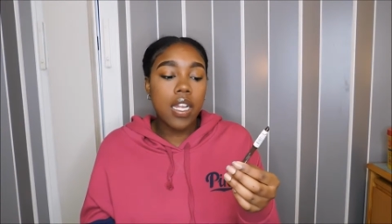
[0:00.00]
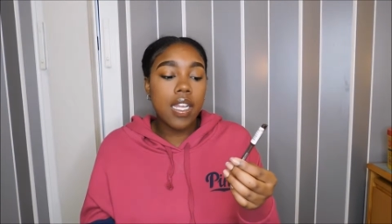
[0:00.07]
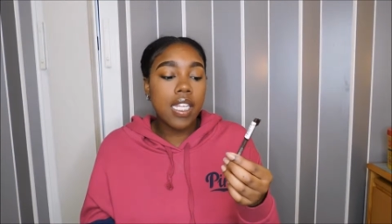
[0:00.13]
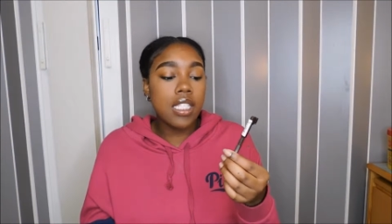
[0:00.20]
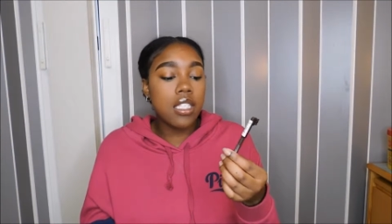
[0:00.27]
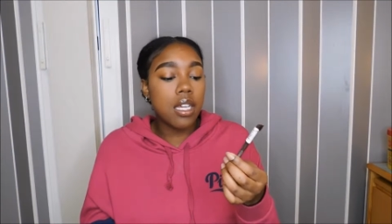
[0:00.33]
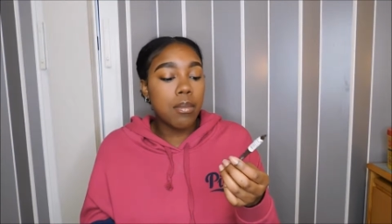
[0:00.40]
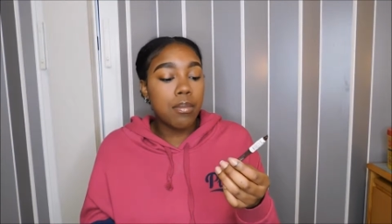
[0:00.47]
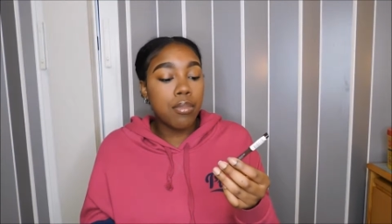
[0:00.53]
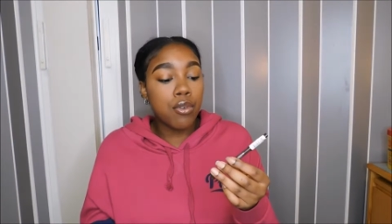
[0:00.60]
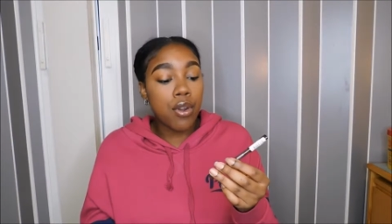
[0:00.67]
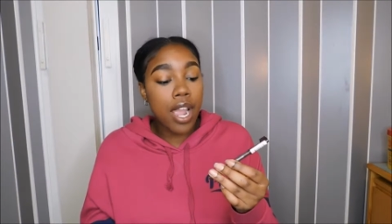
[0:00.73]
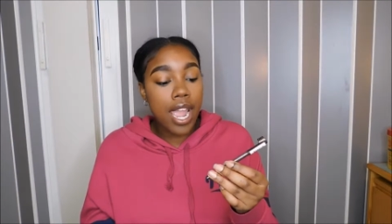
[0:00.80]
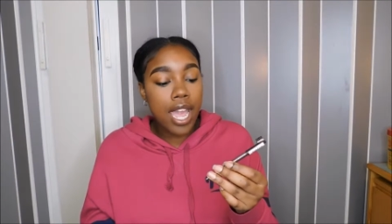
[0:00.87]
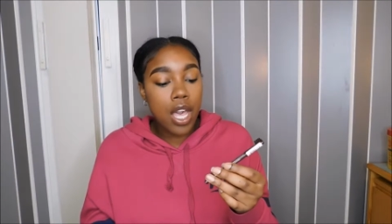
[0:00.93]
It's a
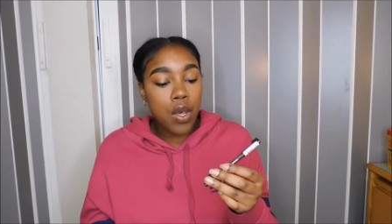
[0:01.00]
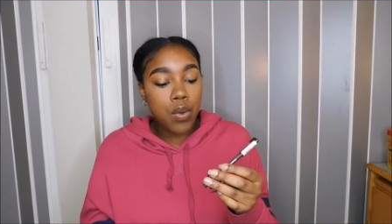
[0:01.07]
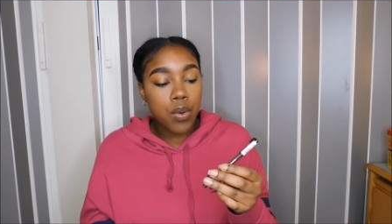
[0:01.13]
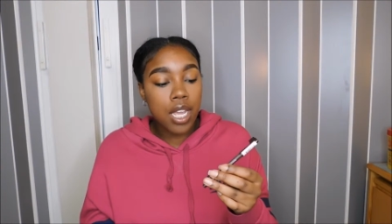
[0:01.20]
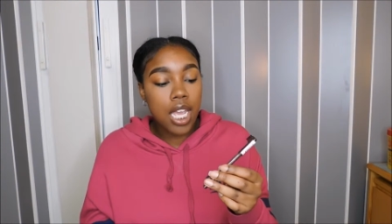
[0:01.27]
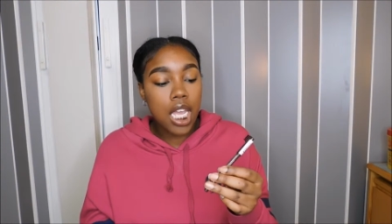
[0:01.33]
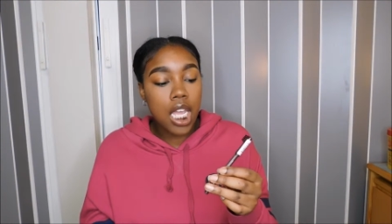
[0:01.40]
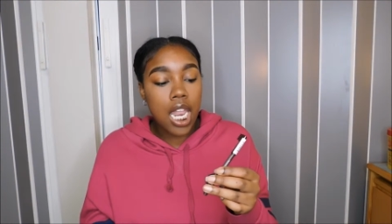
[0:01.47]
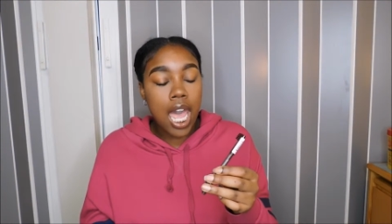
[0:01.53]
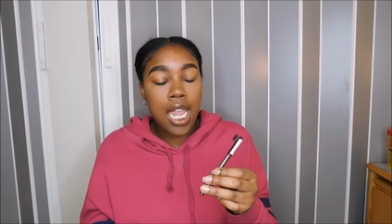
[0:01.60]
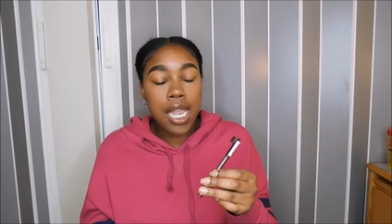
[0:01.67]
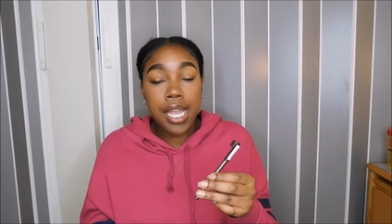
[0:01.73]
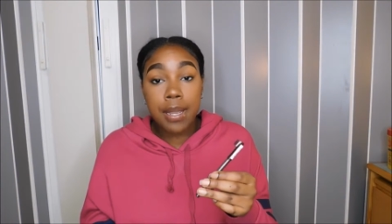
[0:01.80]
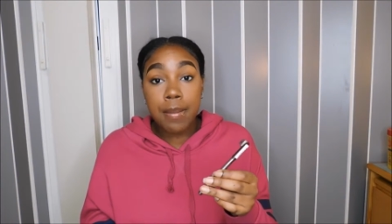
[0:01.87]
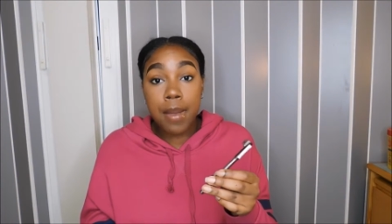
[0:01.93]
brown, and I
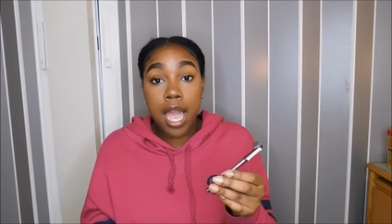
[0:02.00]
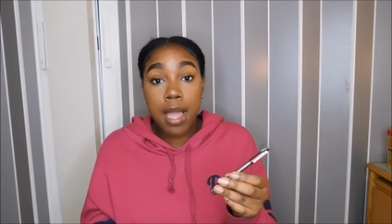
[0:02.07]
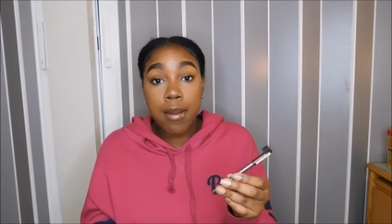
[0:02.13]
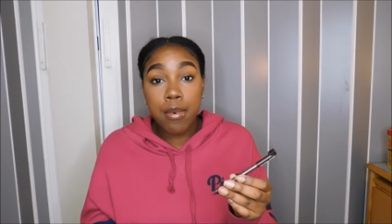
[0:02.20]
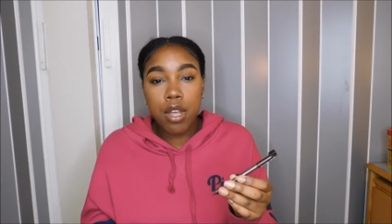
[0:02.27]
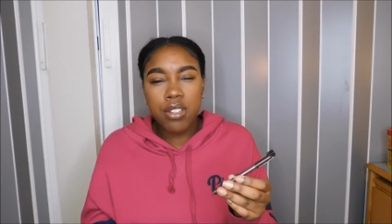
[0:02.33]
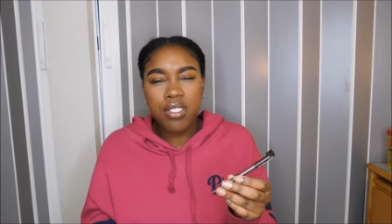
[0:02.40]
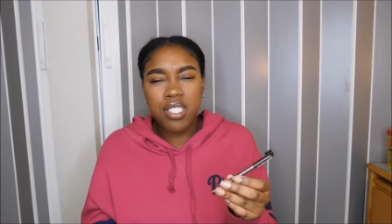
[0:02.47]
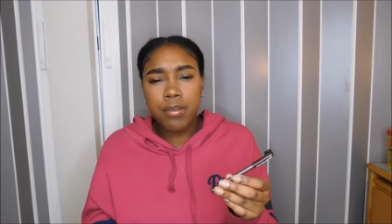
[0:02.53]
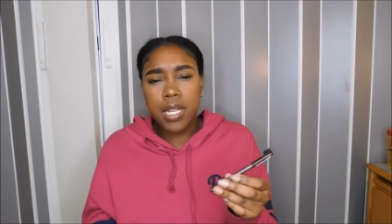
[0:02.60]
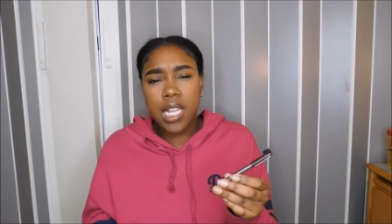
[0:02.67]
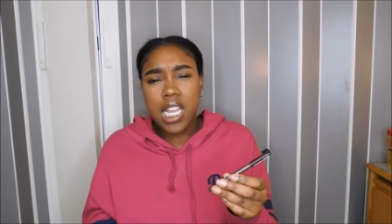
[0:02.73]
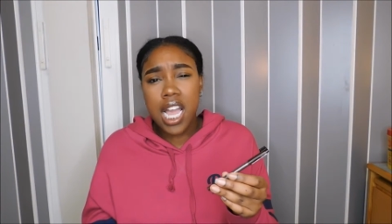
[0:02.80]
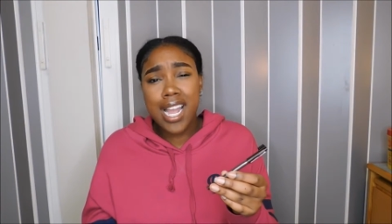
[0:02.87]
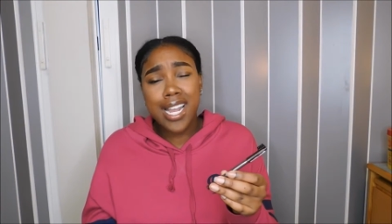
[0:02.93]
like my eyebrows to
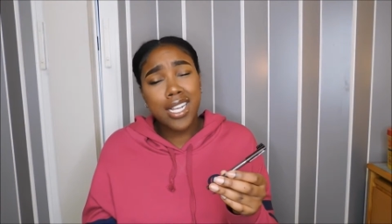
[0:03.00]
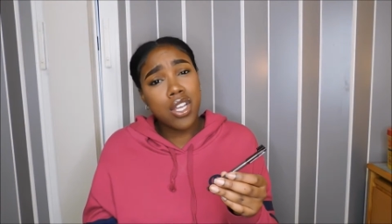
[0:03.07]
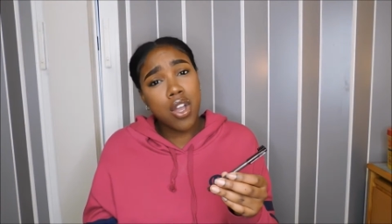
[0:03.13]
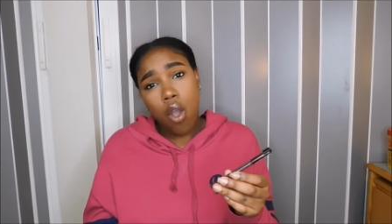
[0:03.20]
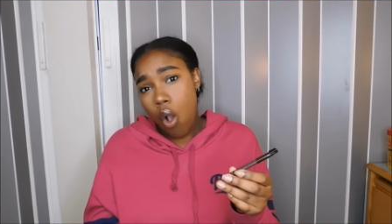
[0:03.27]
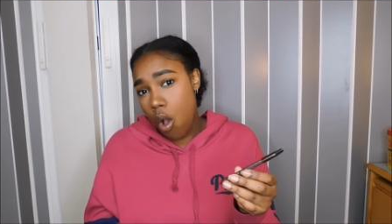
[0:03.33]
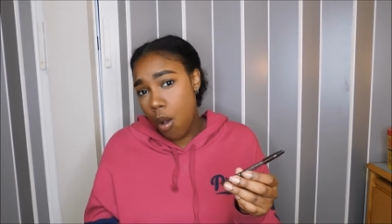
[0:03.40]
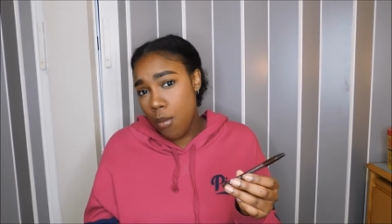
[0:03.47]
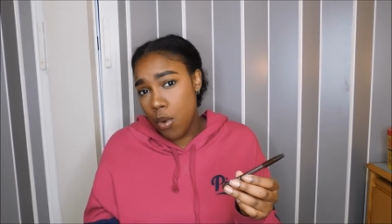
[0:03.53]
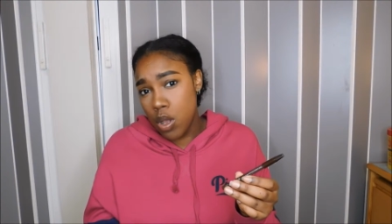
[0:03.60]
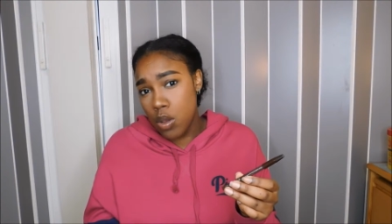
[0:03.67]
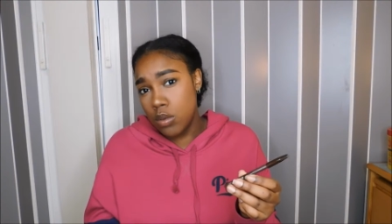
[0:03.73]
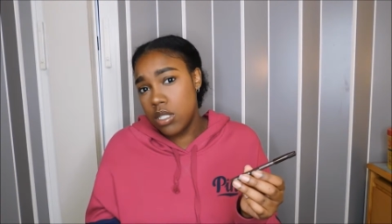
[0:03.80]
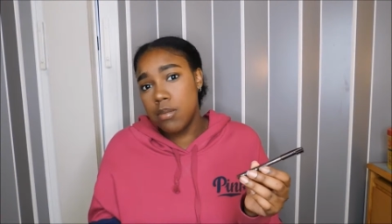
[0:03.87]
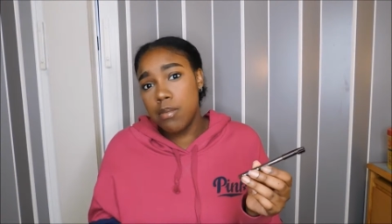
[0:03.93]
be kind of
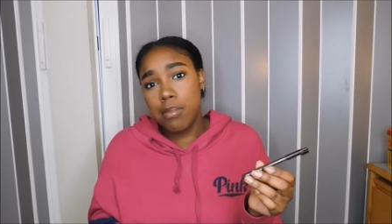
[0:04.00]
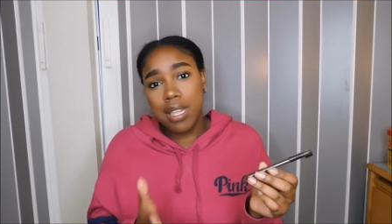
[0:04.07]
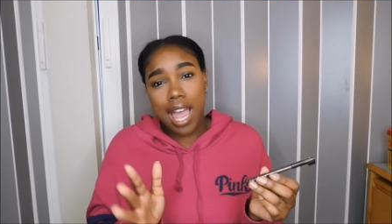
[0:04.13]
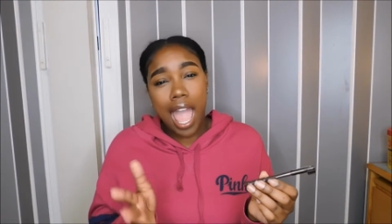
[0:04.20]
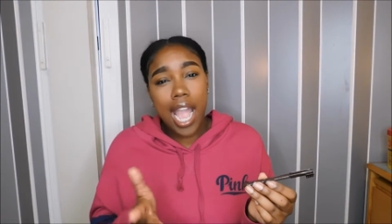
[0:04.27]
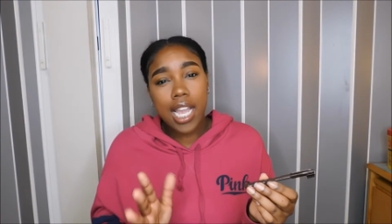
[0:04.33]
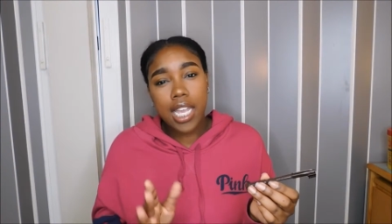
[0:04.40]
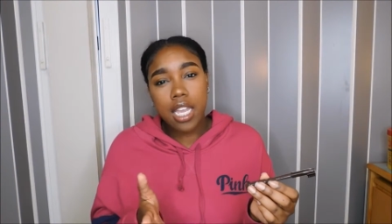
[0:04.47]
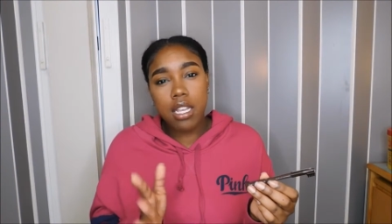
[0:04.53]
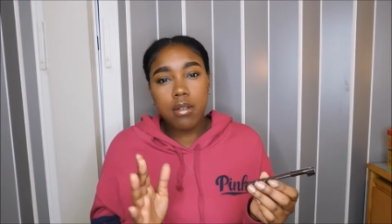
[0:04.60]
almost black